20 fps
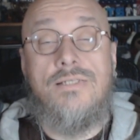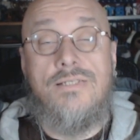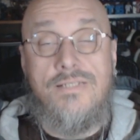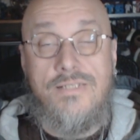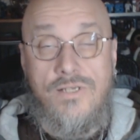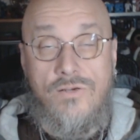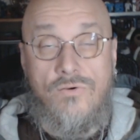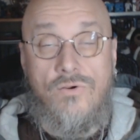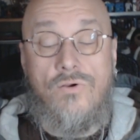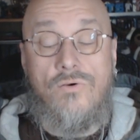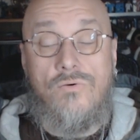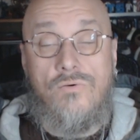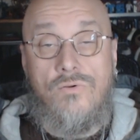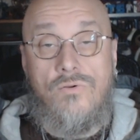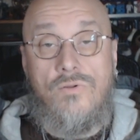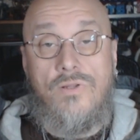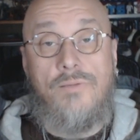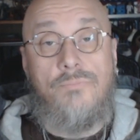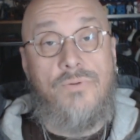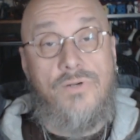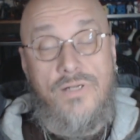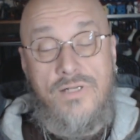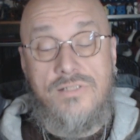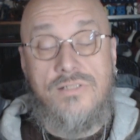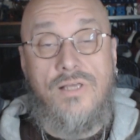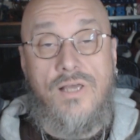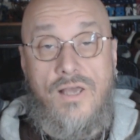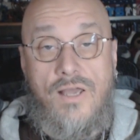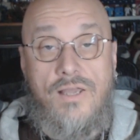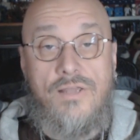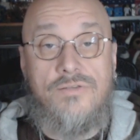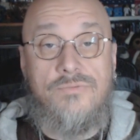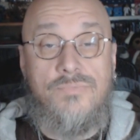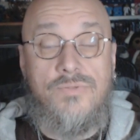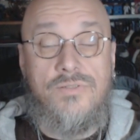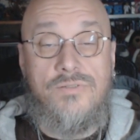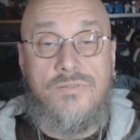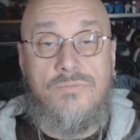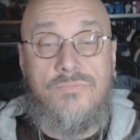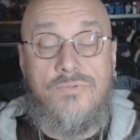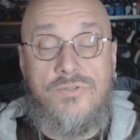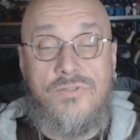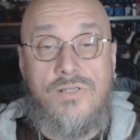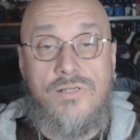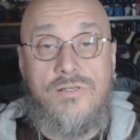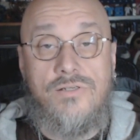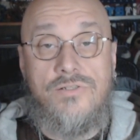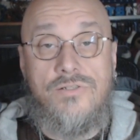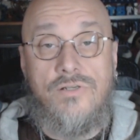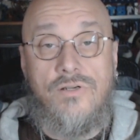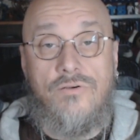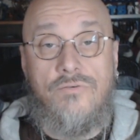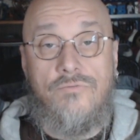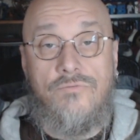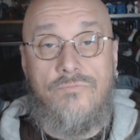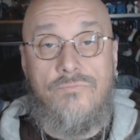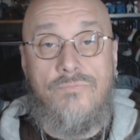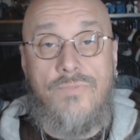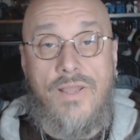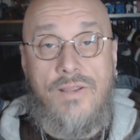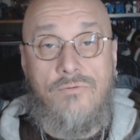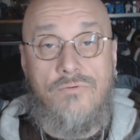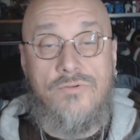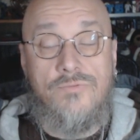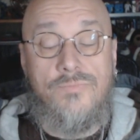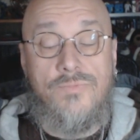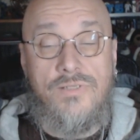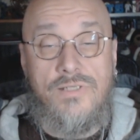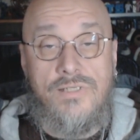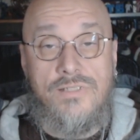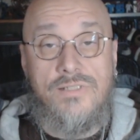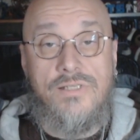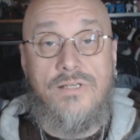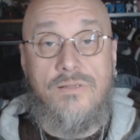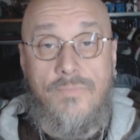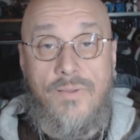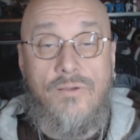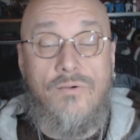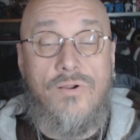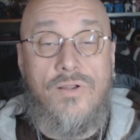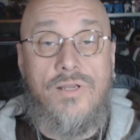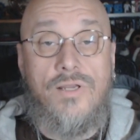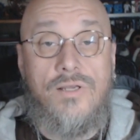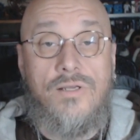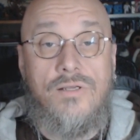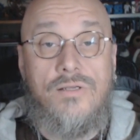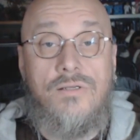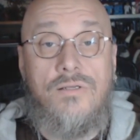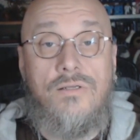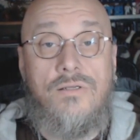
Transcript: Zero. But it's the highest percentage of bankruptcies in America.